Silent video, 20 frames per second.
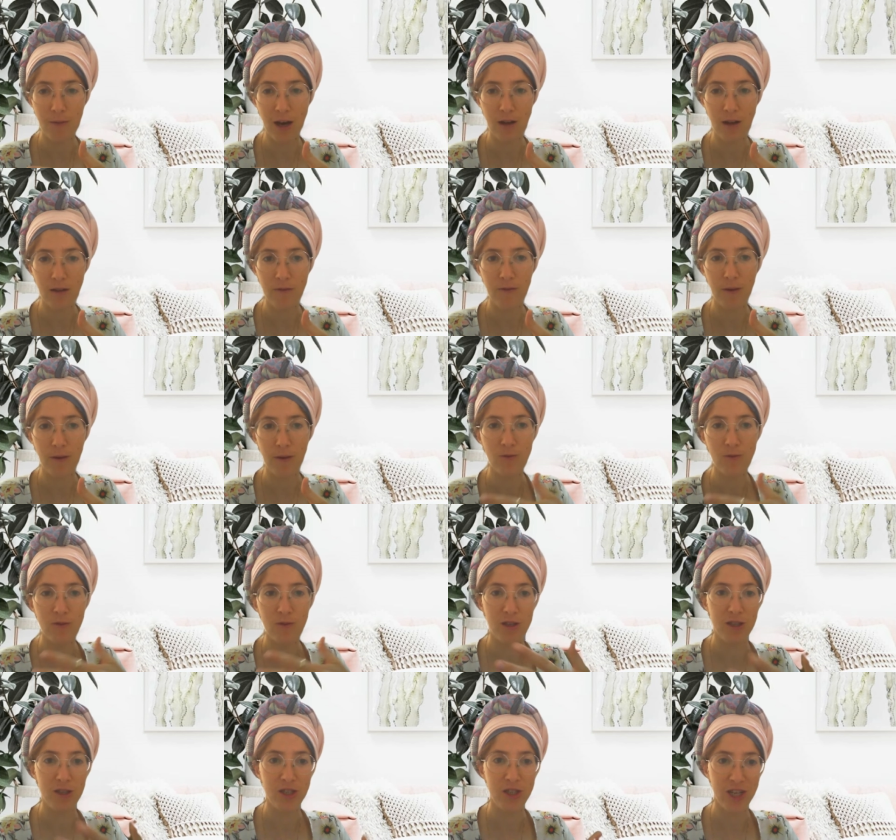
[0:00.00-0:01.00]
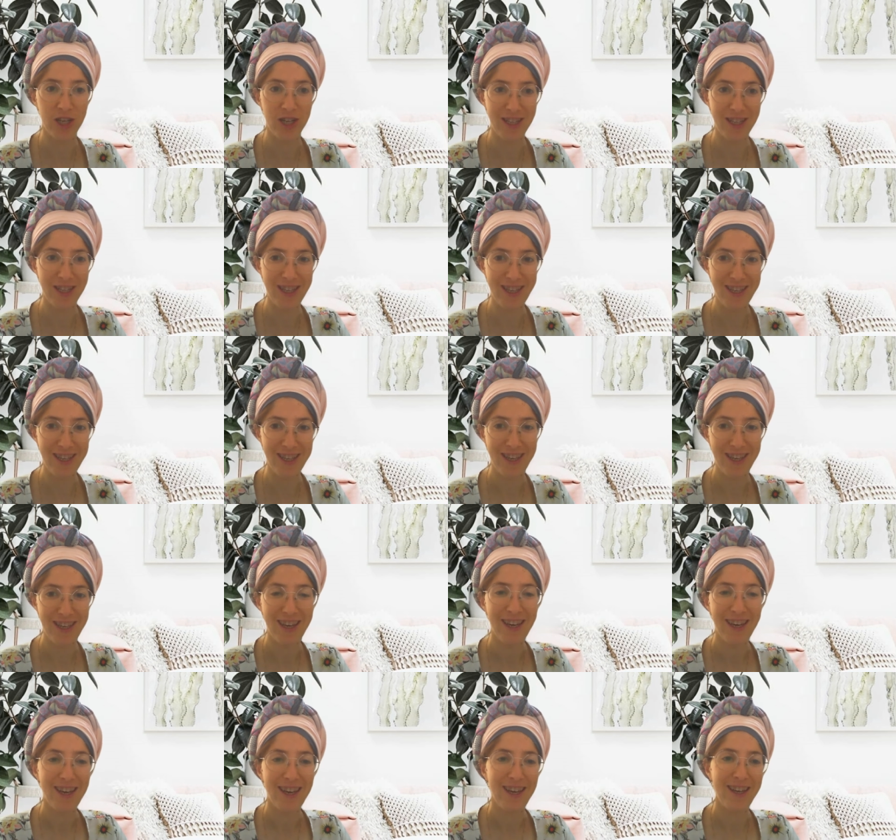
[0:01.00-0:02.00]
out from to the journey,
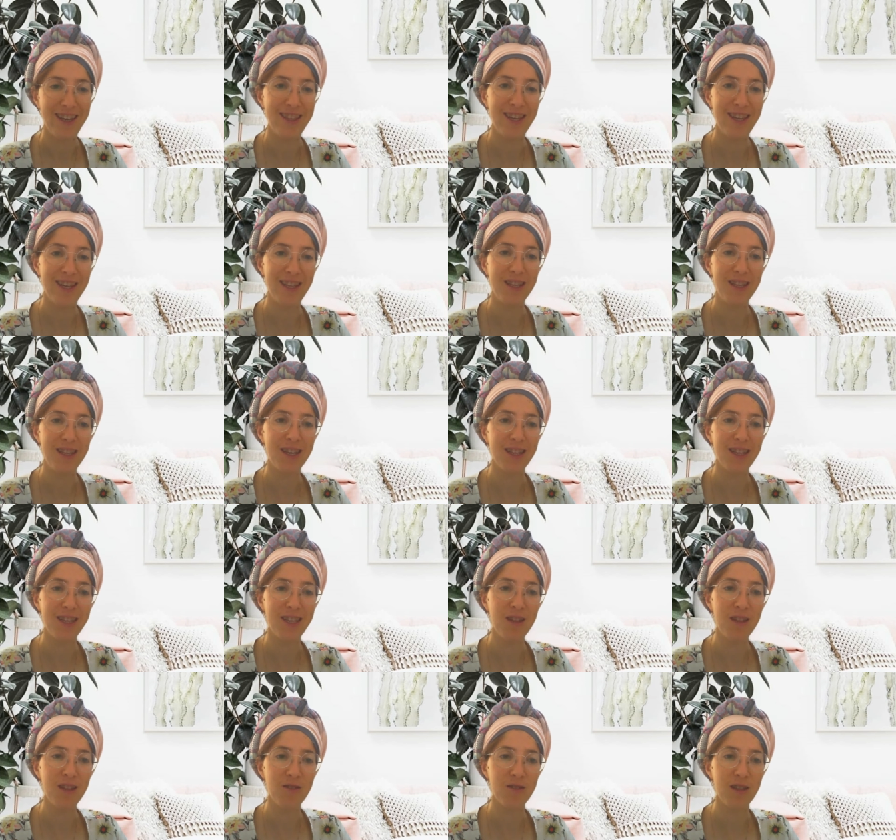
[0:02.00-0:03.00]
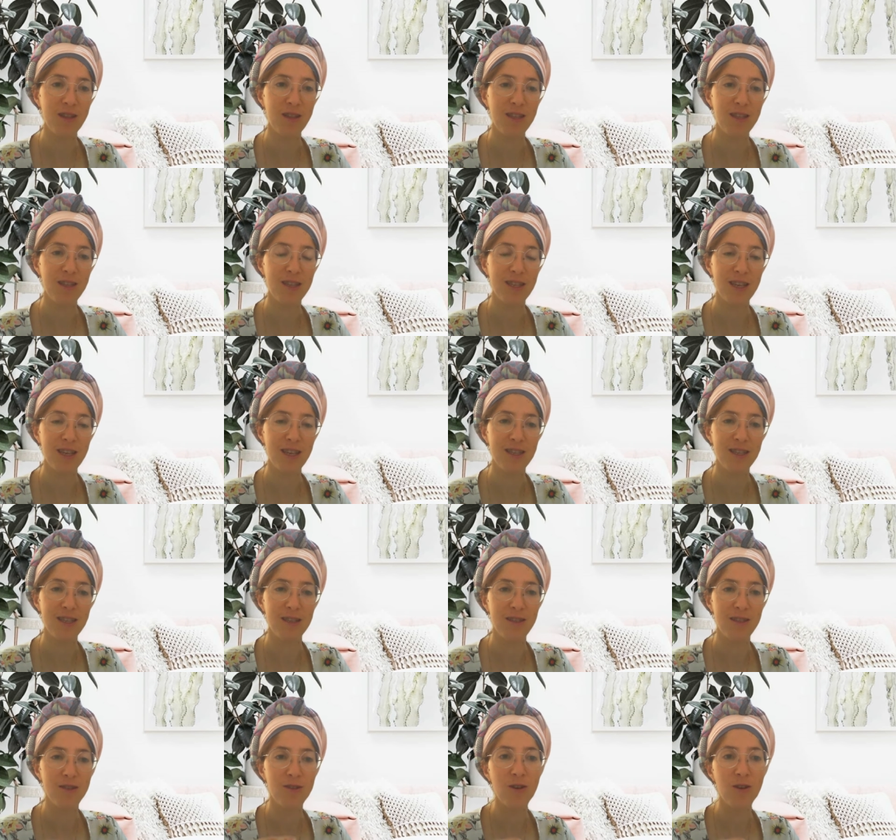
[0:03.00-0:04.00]
and then it continues and it says,
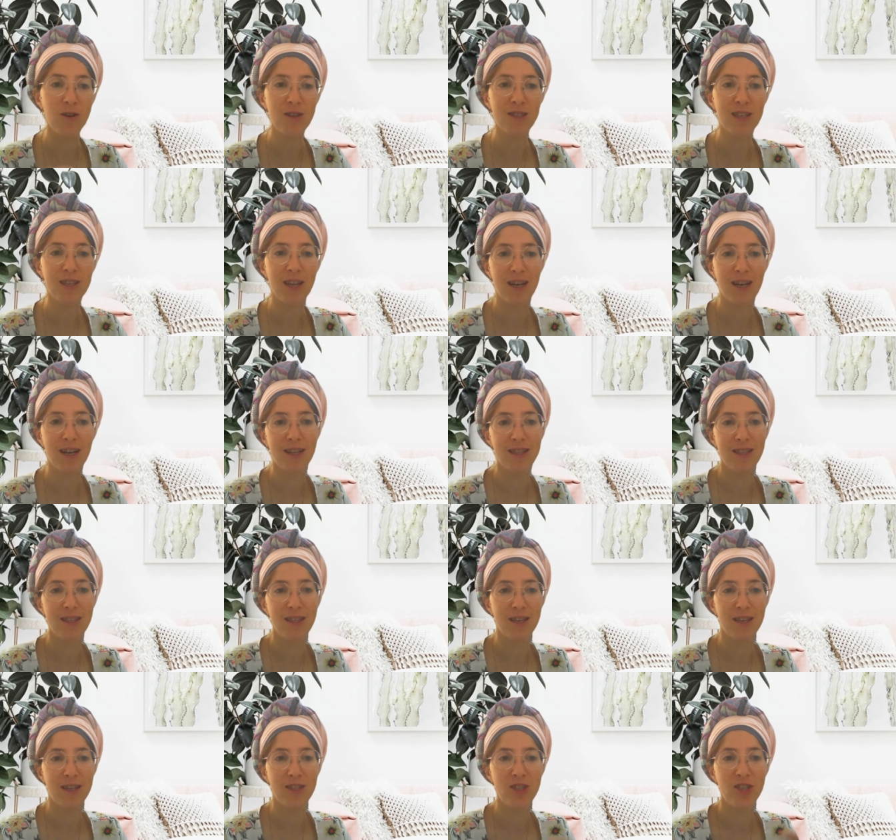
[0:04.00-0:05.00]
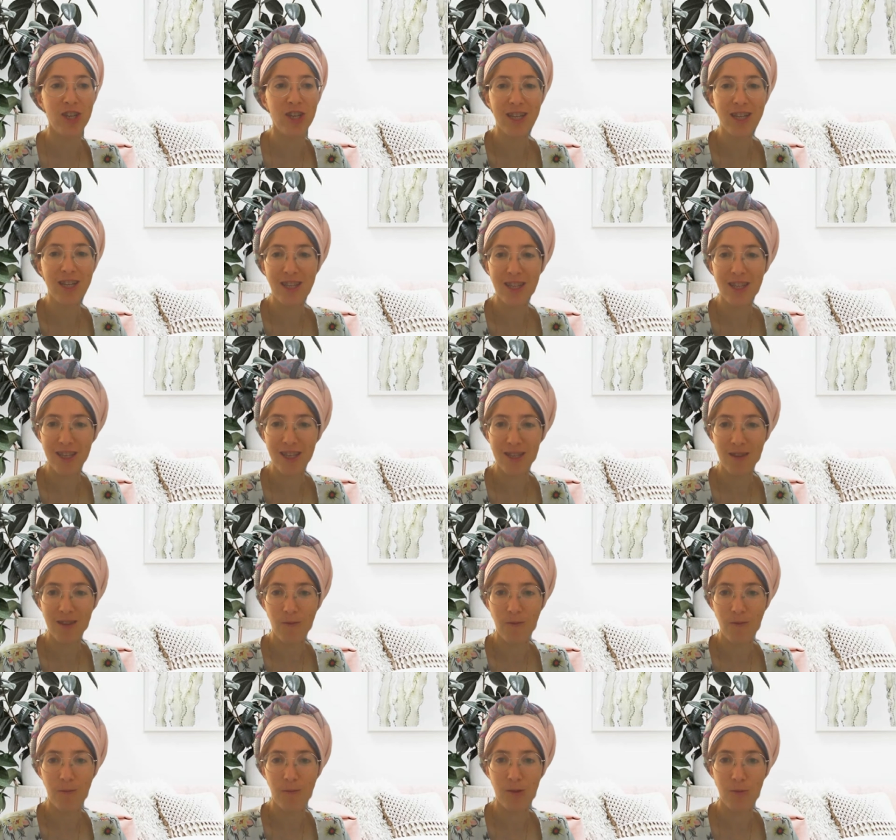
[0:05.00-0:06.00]
those are the journeys
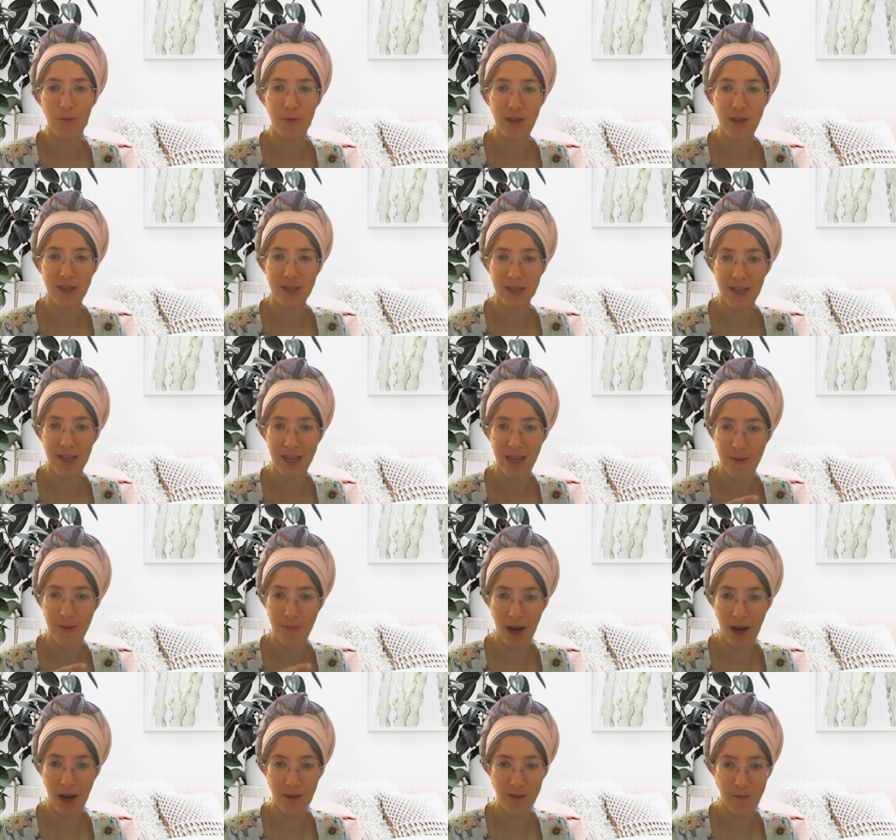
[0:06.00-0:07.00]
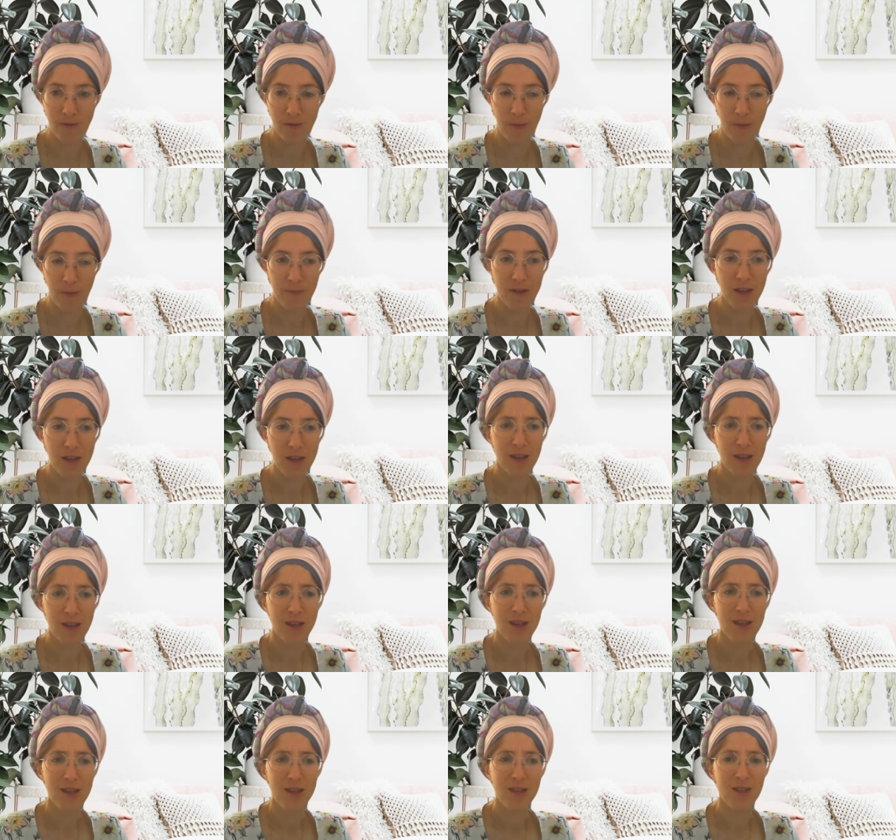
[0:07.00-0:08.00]
from the place they came out from.
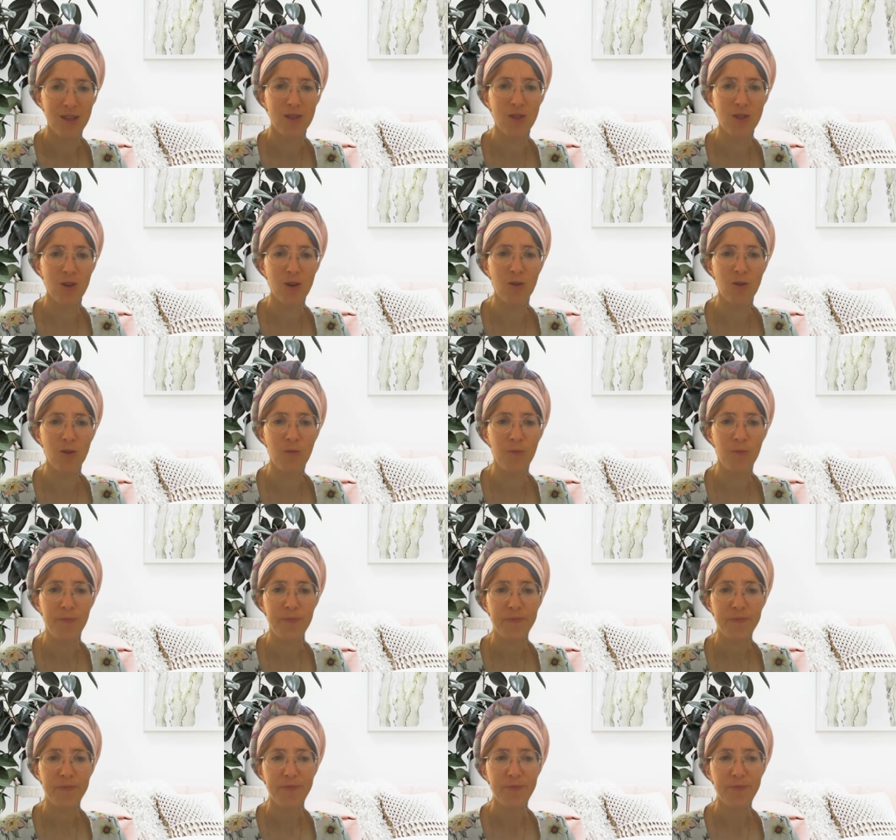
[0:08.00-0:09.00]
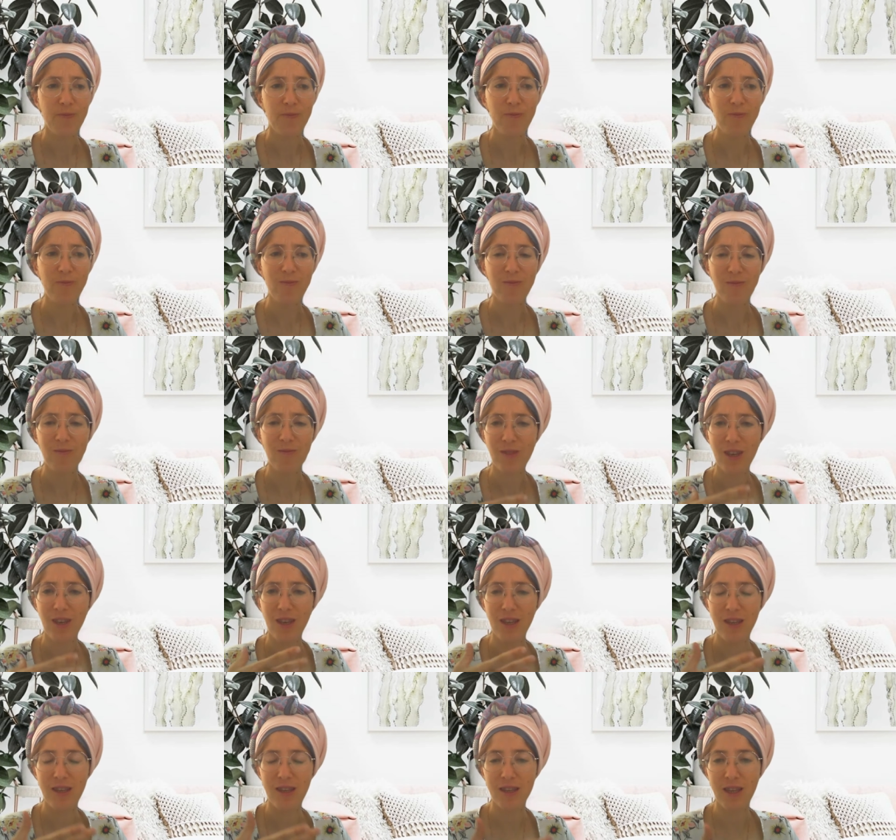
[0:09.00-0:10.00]
So
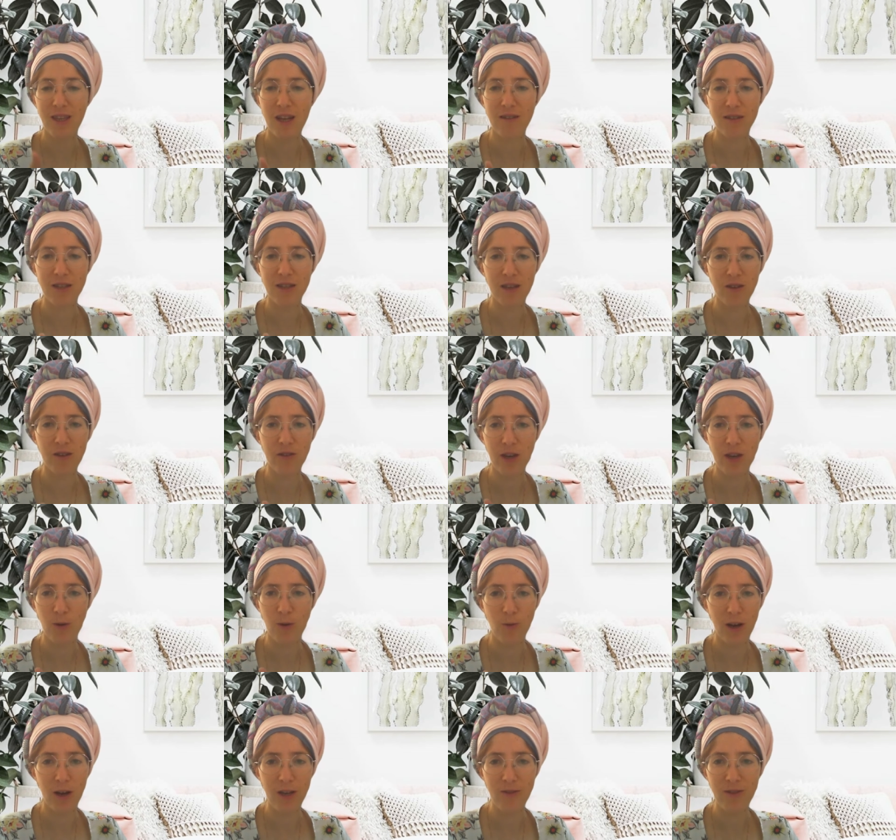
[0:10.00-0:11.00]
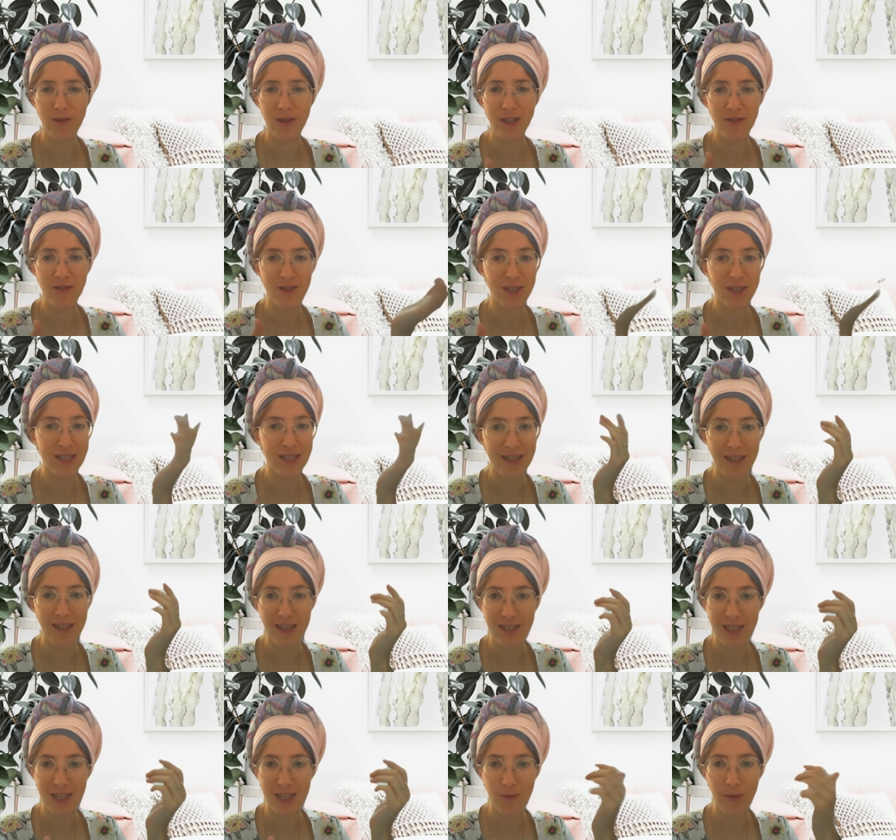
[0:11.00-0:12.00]
it sounds like, okay, why you need to say the
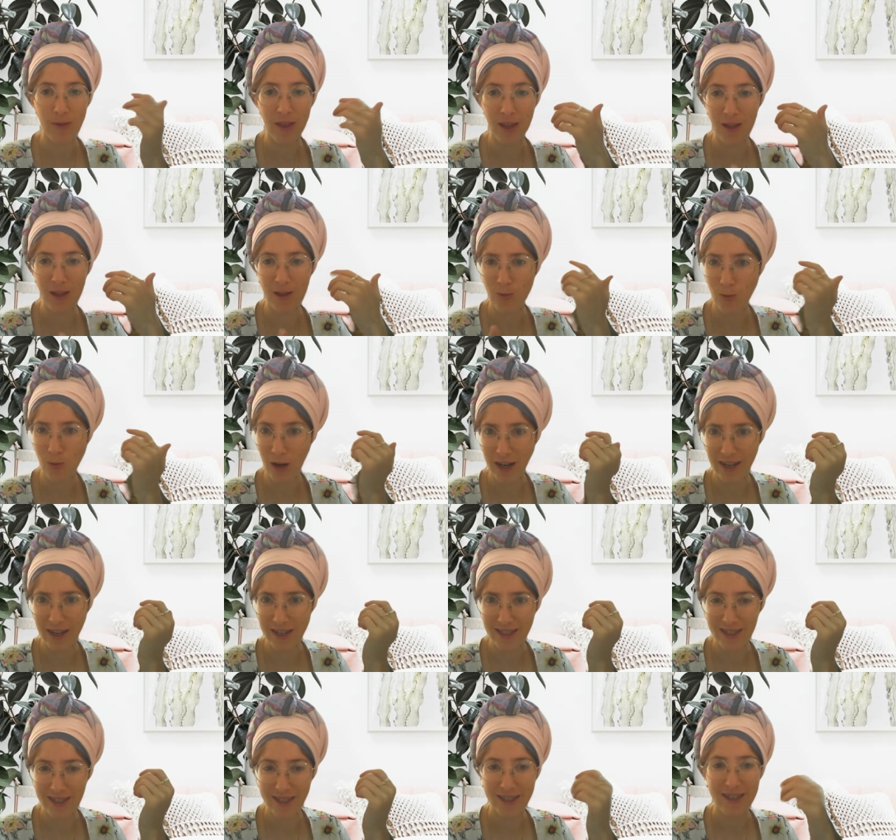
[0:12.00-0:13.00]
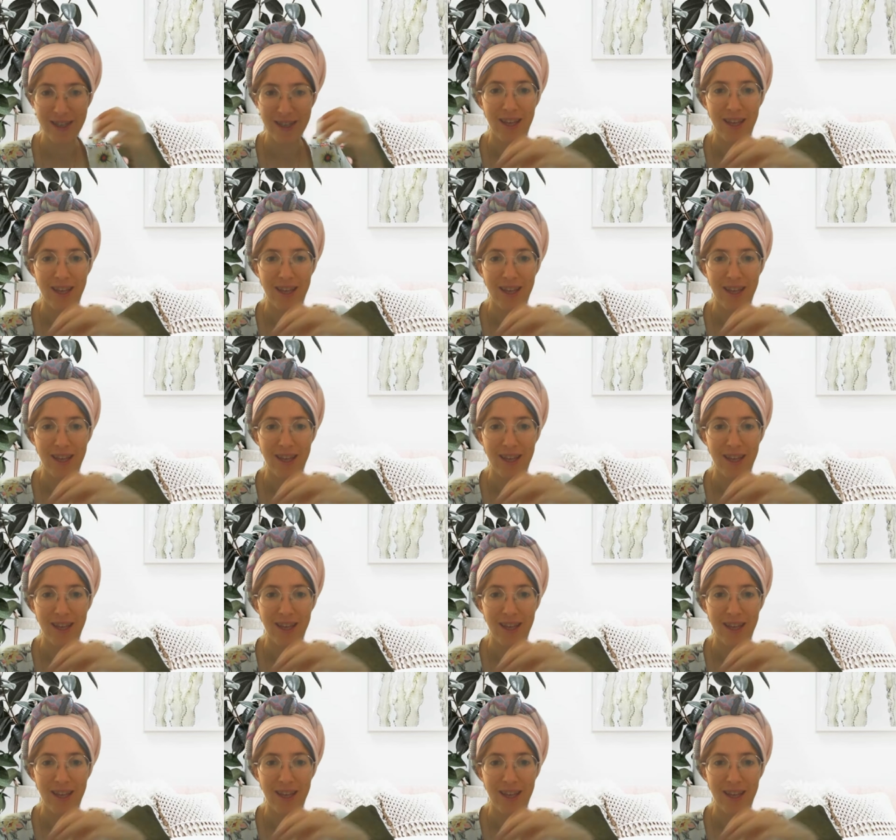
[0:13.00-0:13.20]
same thing twice?